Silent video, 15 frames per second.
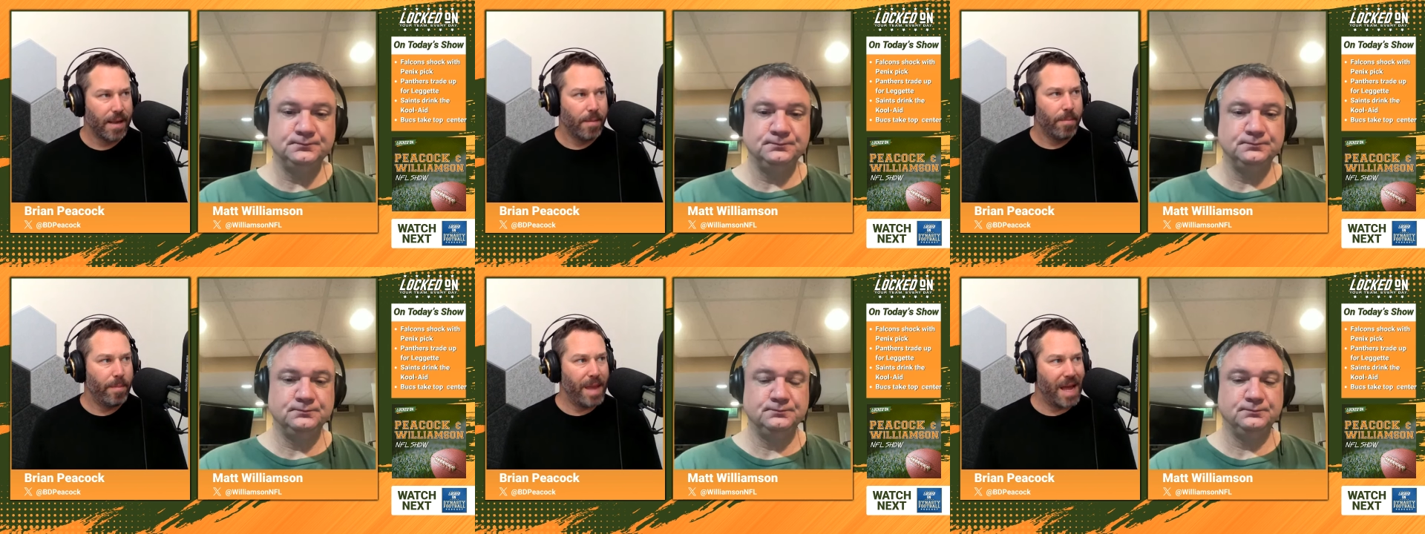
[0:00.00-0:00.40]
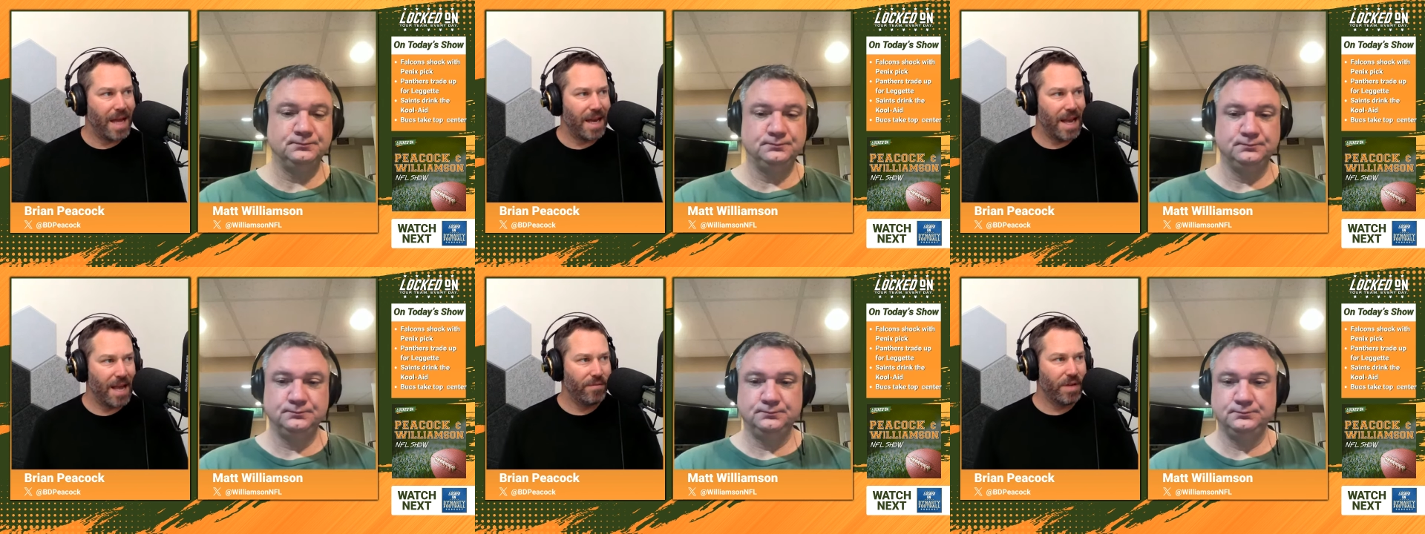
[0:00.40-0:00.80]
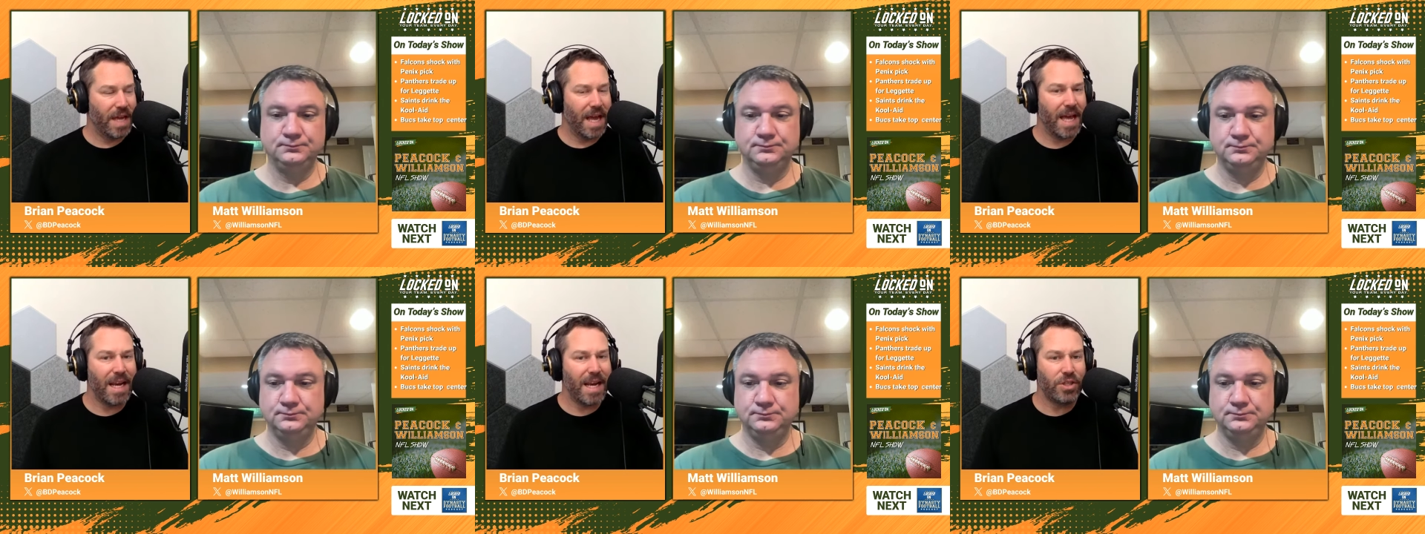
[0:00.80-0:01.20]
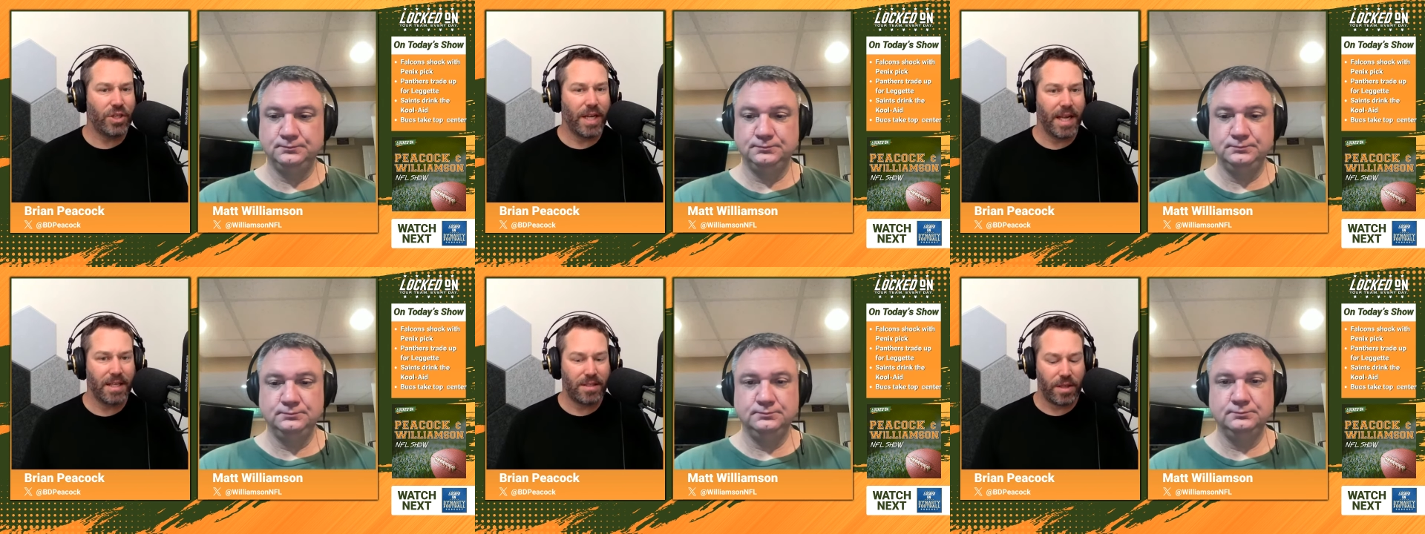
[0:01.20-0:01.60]
Speaker 1: Matt, have you had a
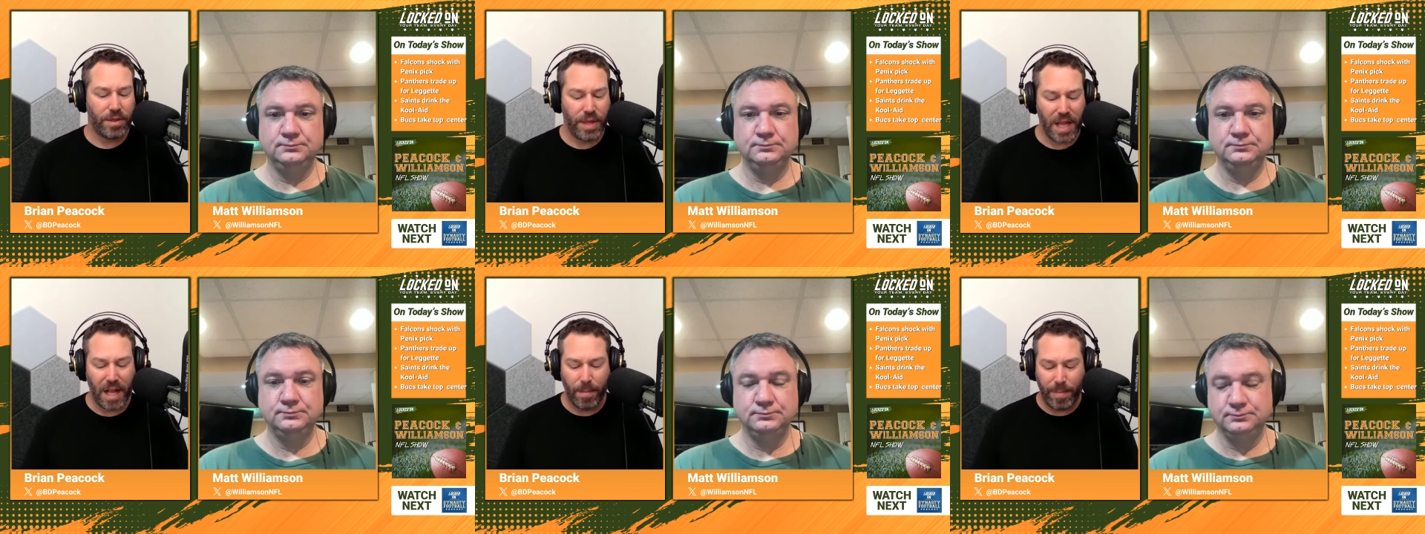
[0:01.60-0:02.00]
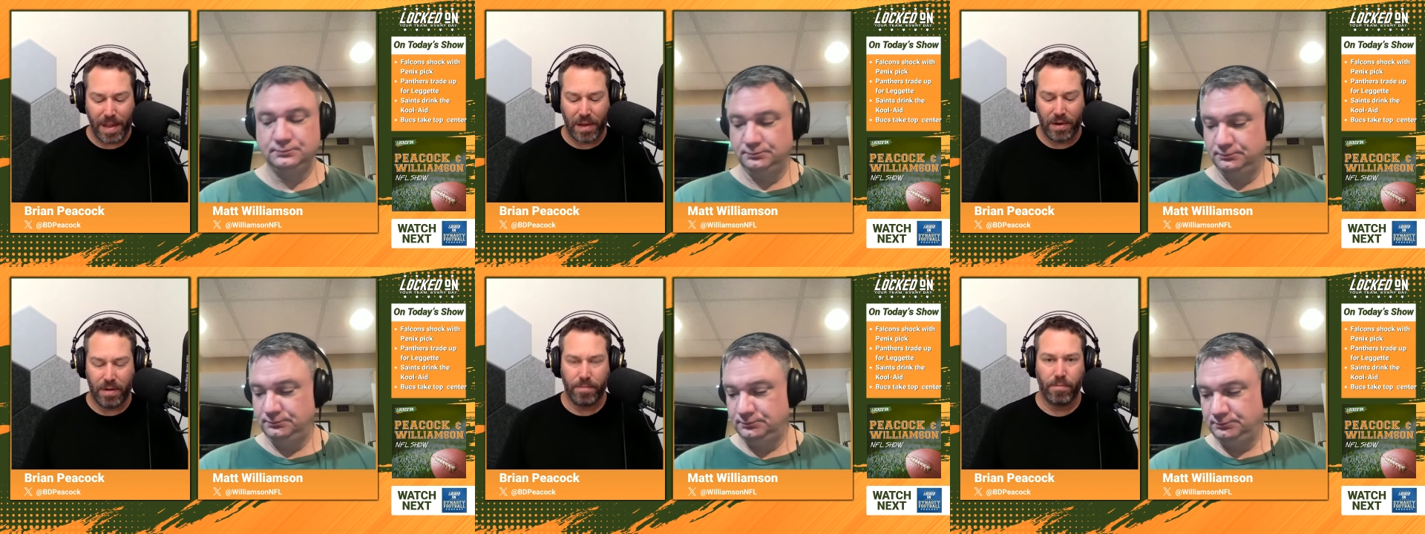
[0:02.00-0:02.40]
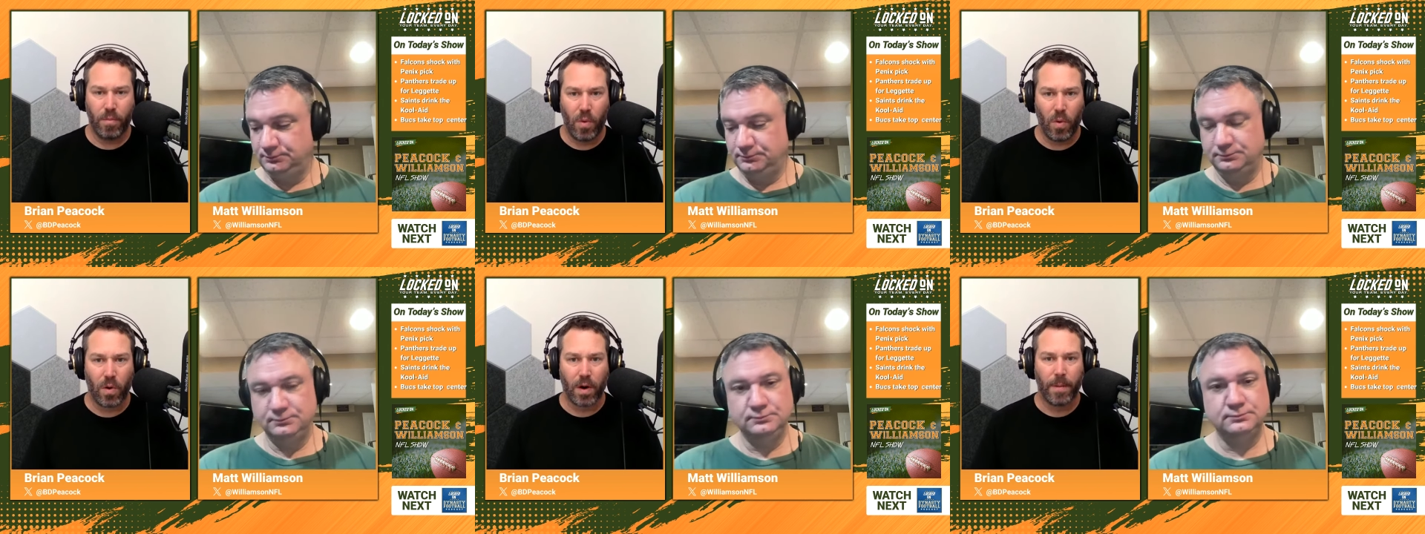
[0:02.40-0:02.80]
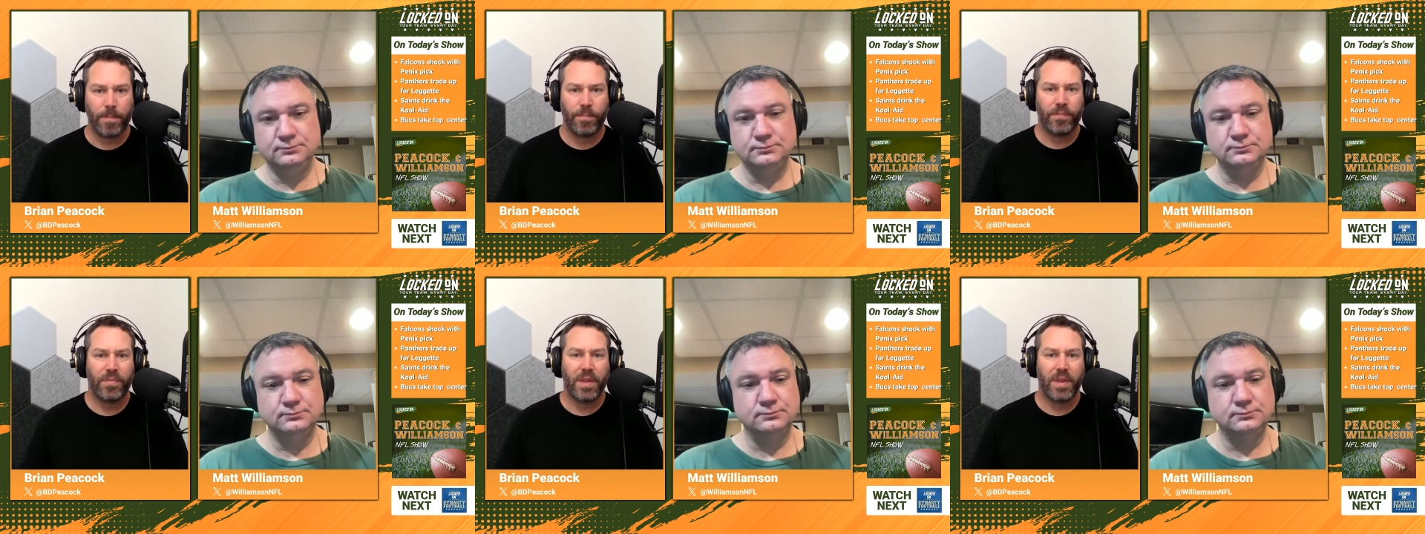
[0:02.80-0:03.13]
chance to think about it more?